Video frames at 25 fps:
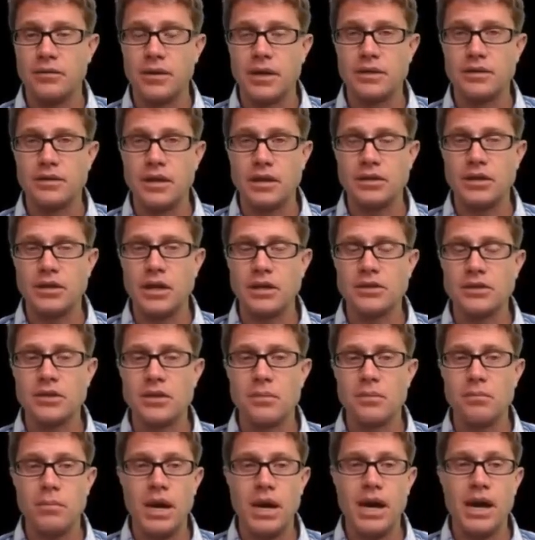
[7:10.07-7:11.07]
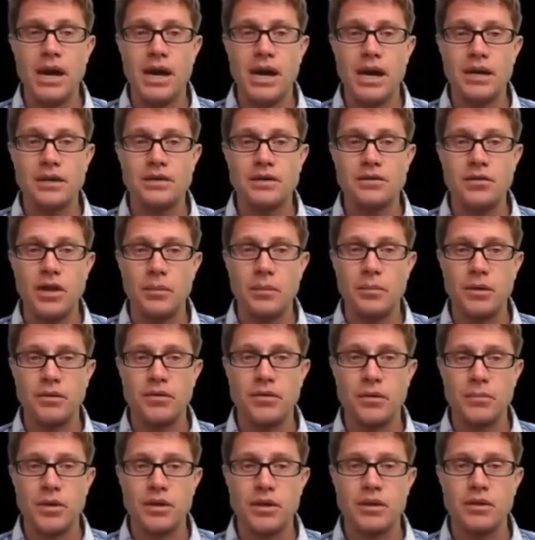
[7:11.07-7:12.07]
As I change the mass, drop it
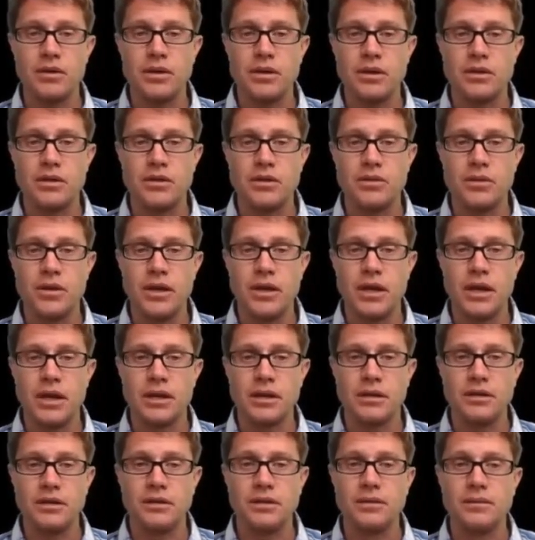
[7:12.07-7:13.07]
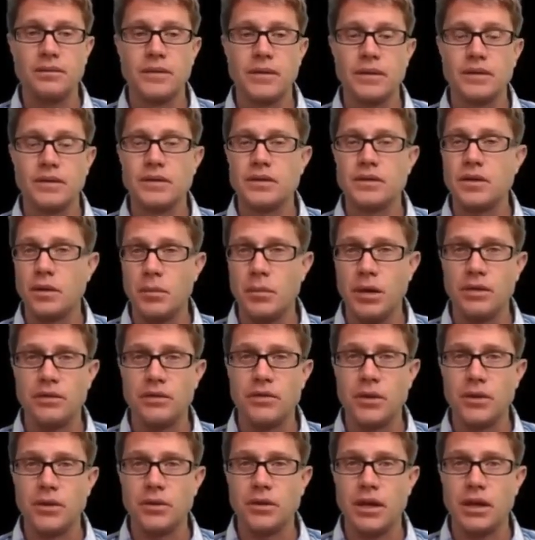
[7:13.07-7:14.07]
from a 30-degree angle, start my
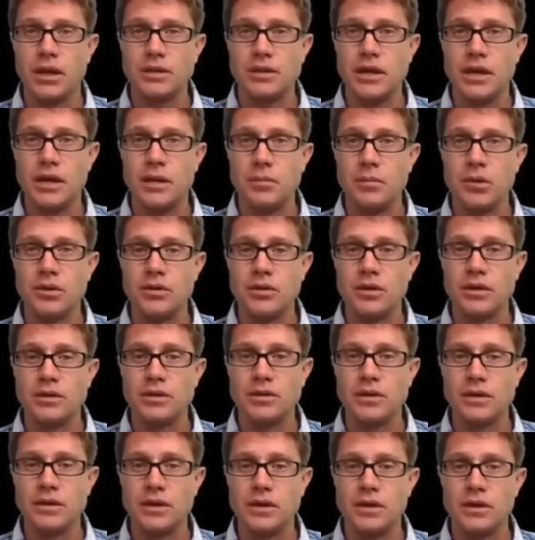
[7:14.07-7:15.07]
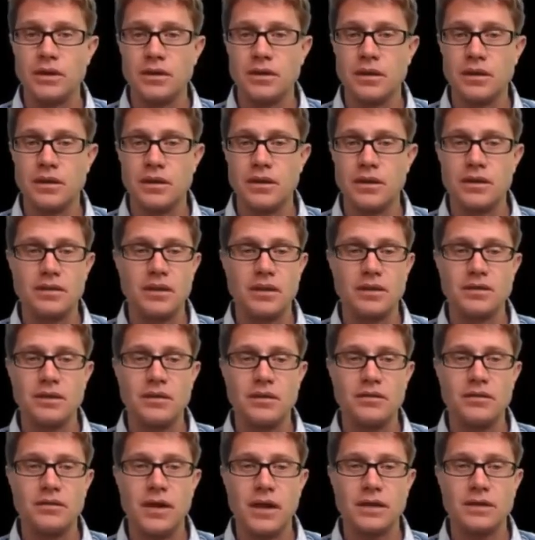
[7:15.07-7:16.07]
photo gate timer, you can see that it doesn't
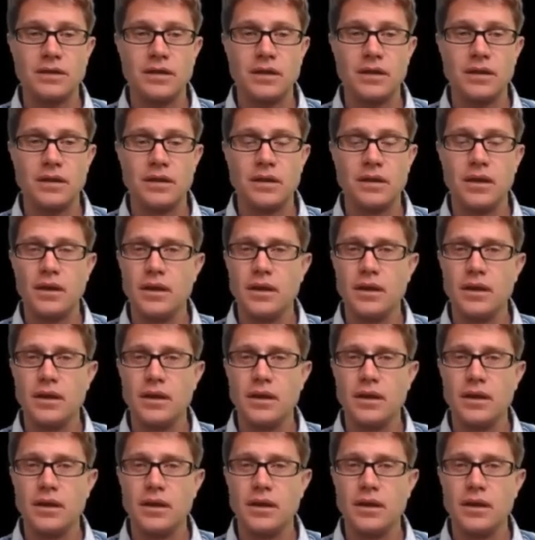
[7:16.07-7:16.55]
affect it.